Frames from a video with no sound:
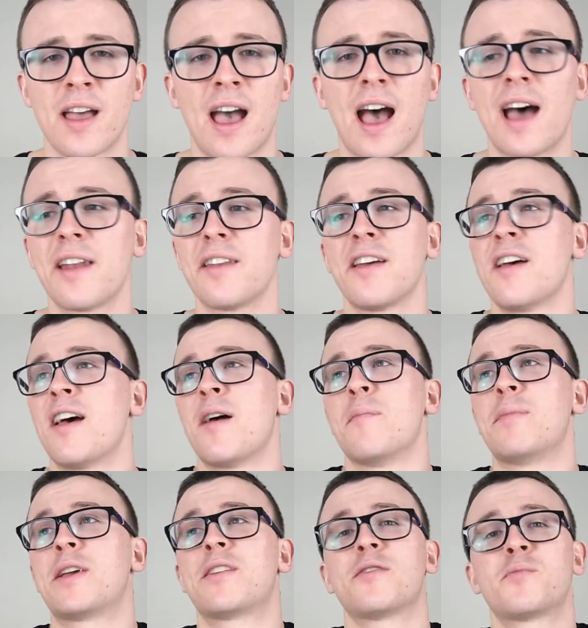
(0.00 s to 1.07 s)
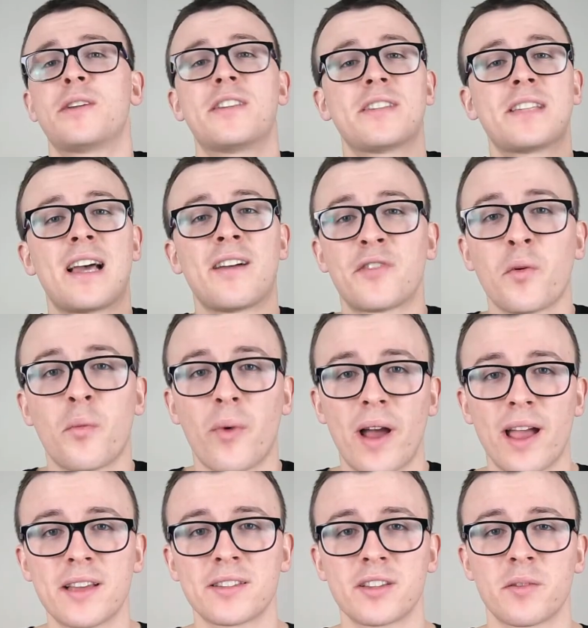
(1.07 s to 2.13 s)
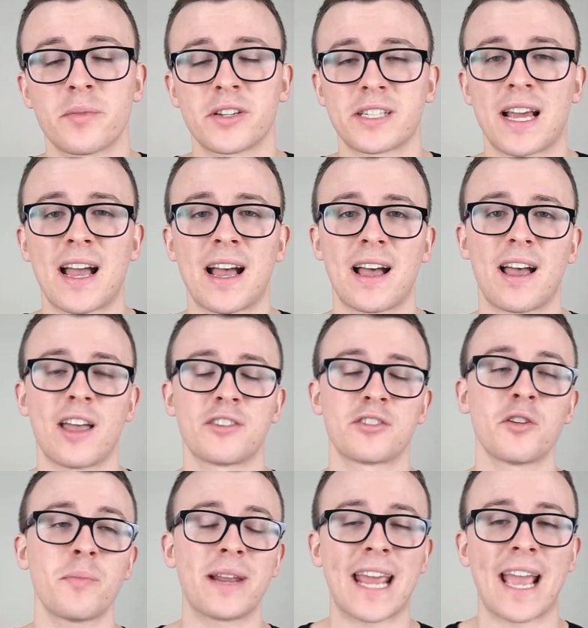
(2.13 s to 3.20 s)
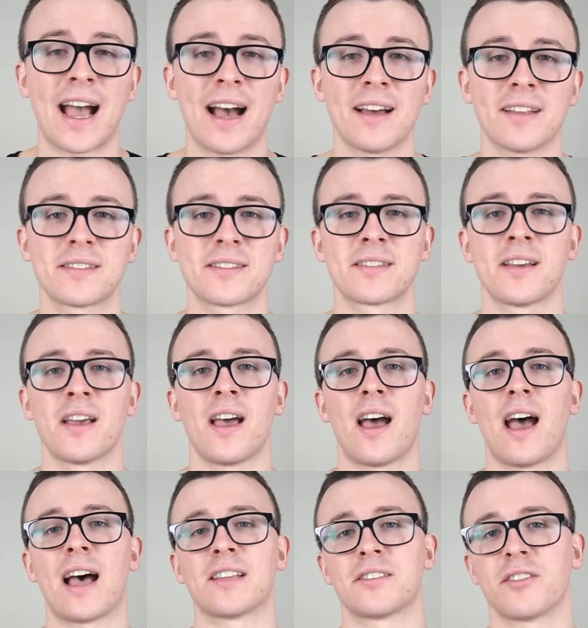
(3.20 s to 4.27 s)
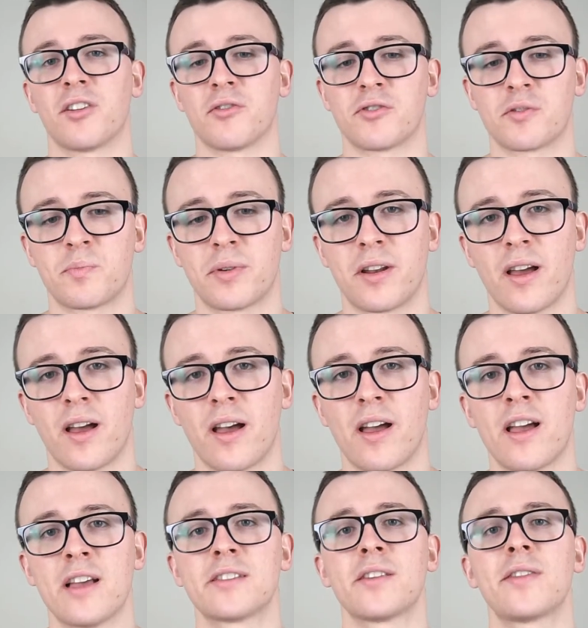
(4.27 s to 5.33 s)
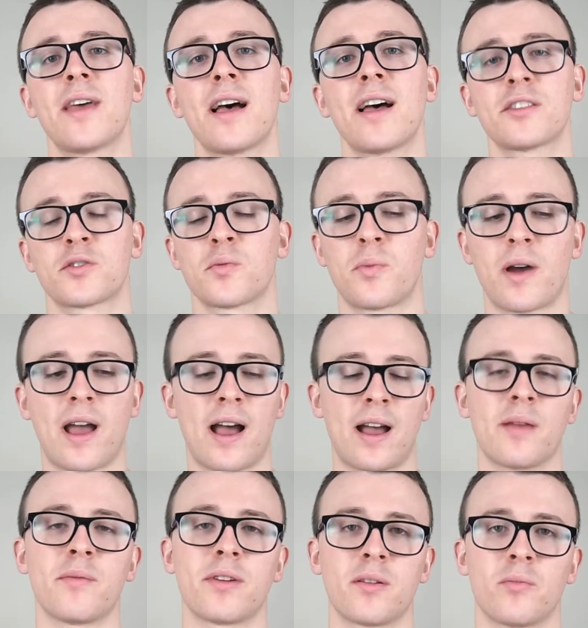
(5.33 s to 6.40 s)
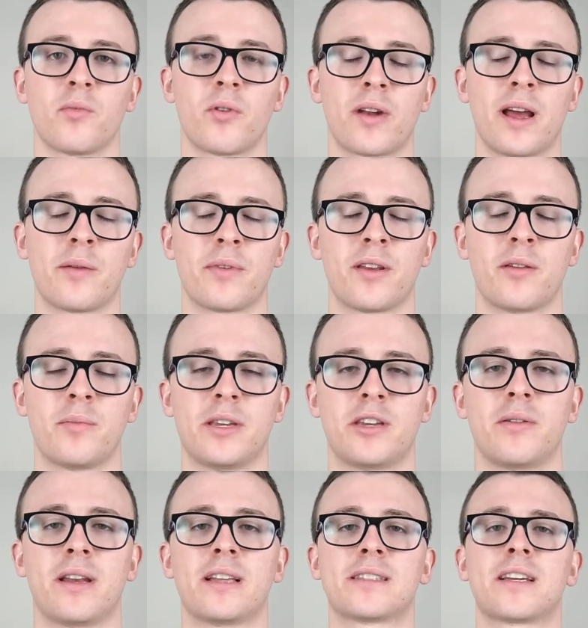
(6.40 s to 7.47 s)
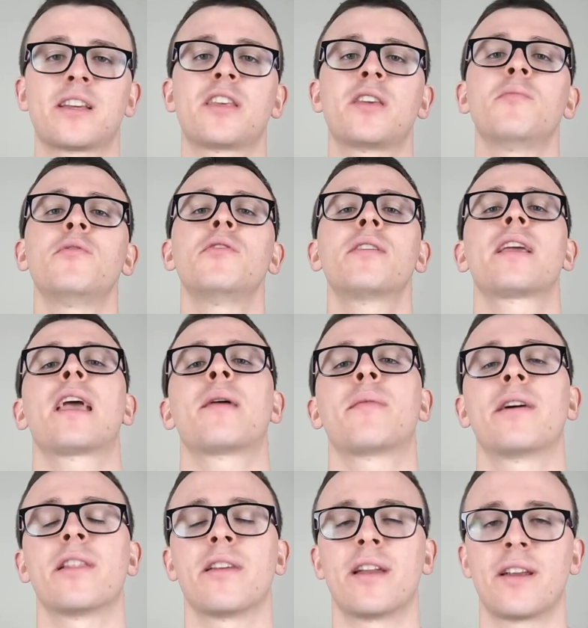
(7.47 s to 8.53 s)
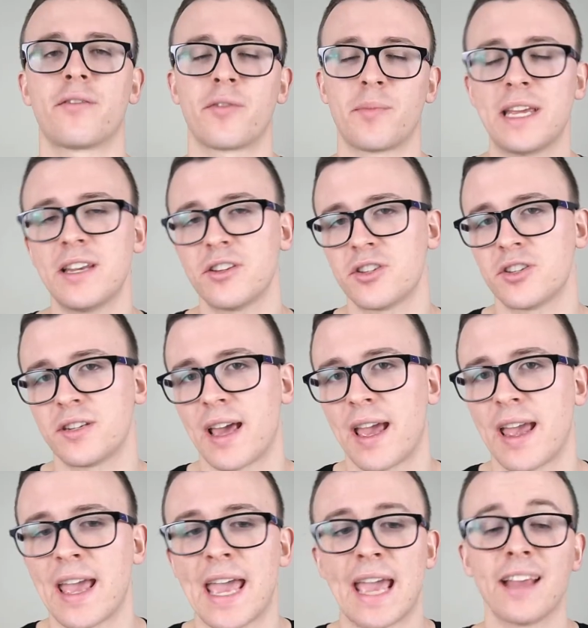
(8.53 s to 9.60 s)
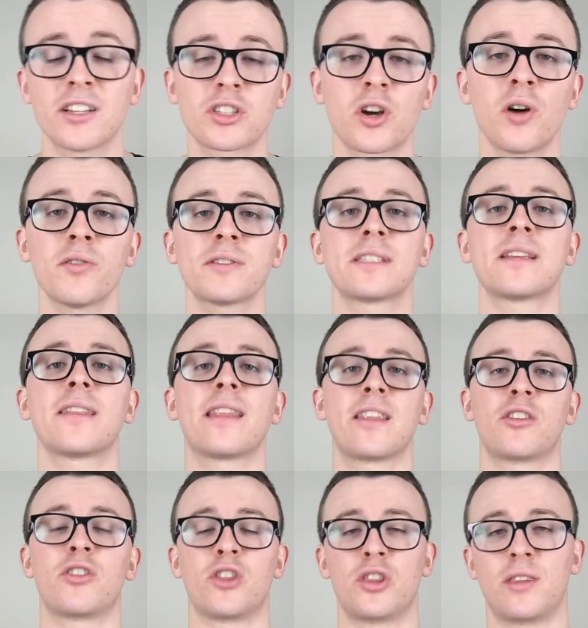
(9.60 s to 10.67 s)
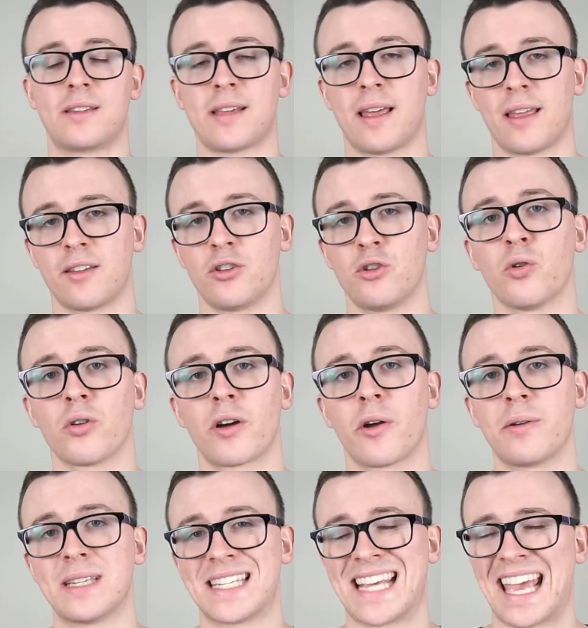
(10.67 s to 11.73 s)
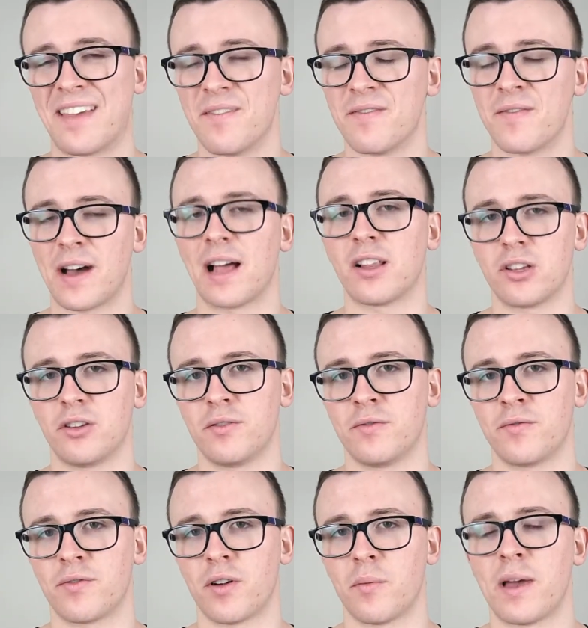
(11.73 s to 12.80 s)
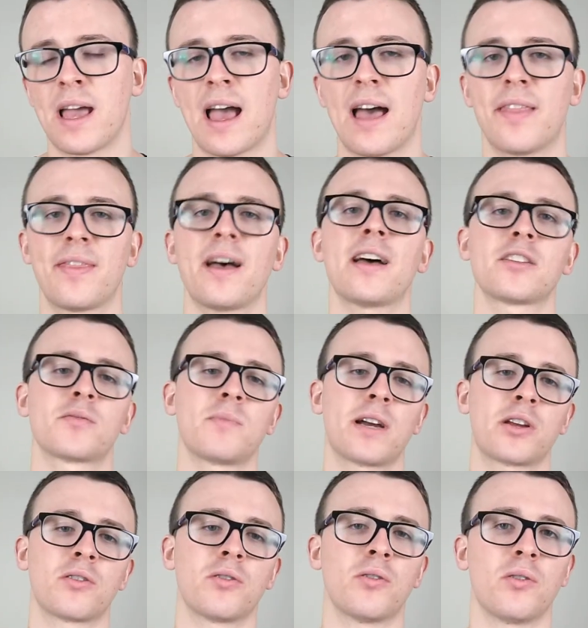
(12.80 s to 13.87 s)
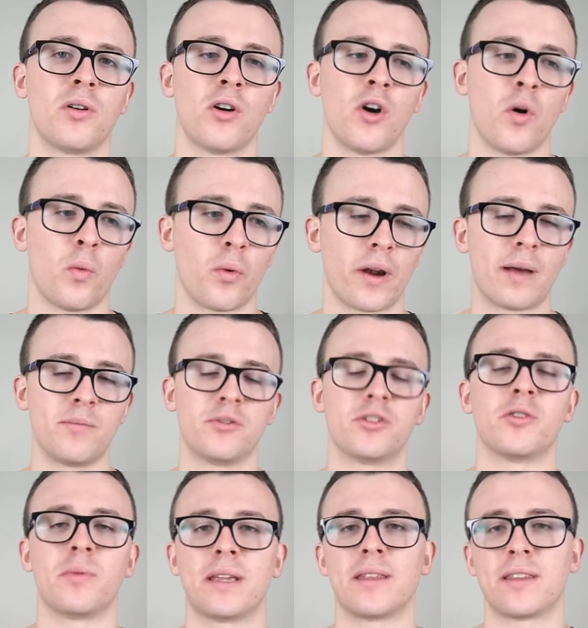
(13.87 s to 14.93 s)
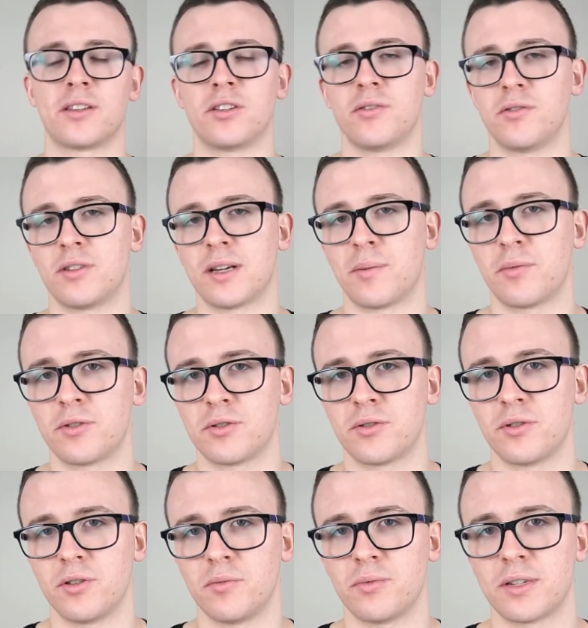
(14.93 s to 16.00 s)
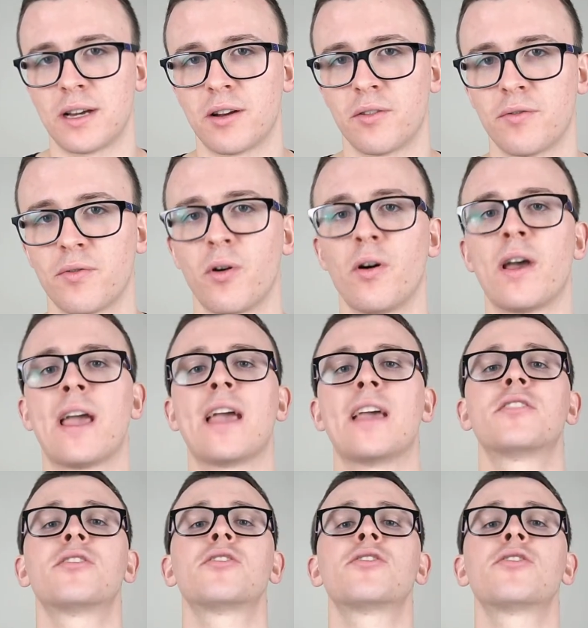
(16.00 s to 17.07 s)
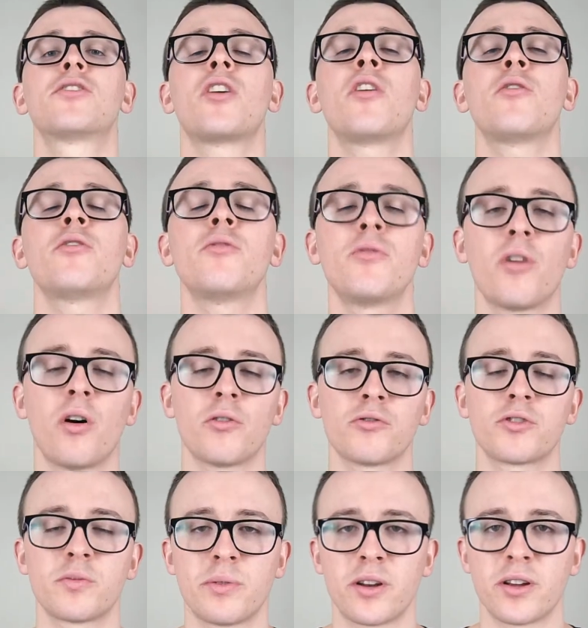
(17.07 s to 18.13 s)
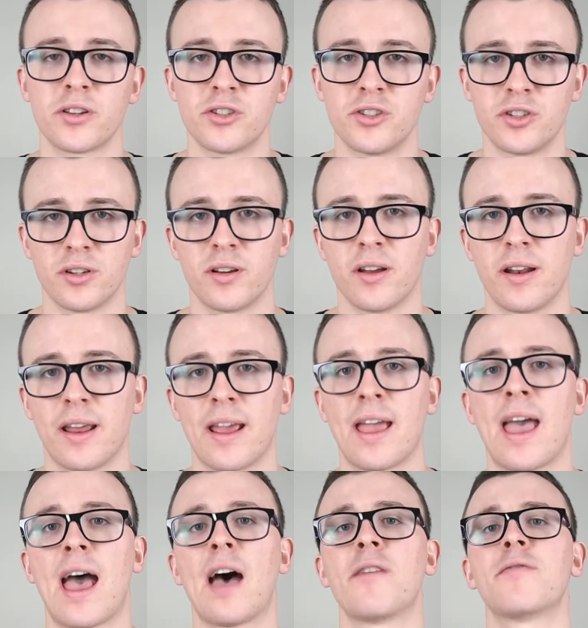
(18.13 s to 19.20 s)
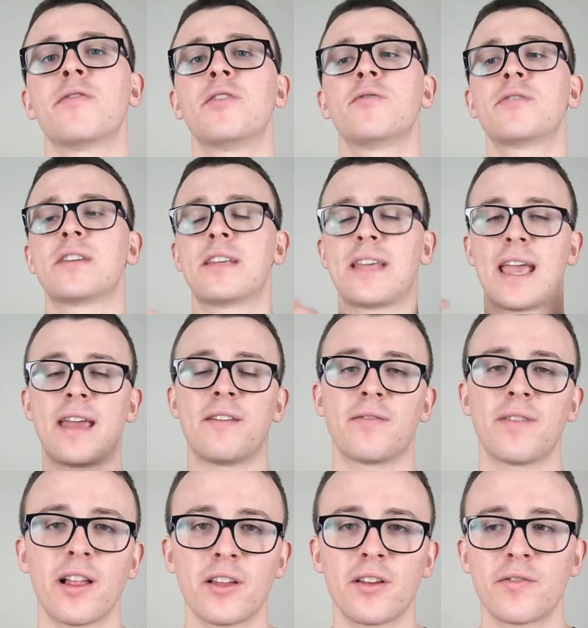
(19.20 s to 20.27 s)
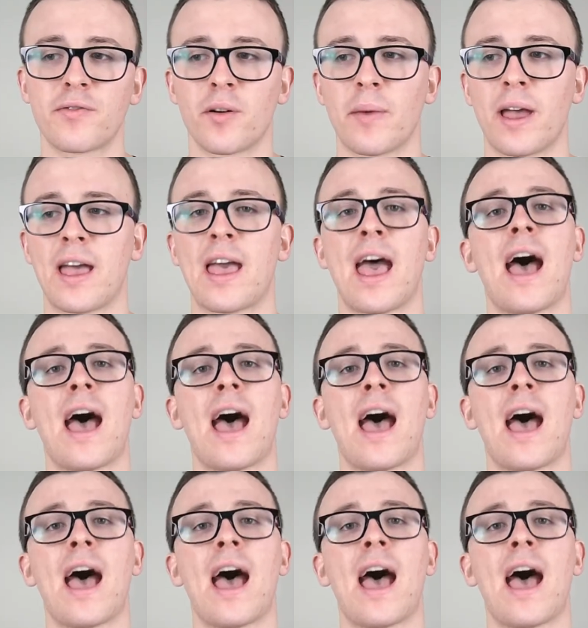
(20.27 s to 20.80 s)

and because we just have to wear so many hats as an entrepreneur. So that's what I'm going to be doing is I communicate my learning from each day into content that you're going to gain value from. And that's my core, what I'm doing this YouTube channel for, is to show you an entrepreneur's journey and for you to gain value from it.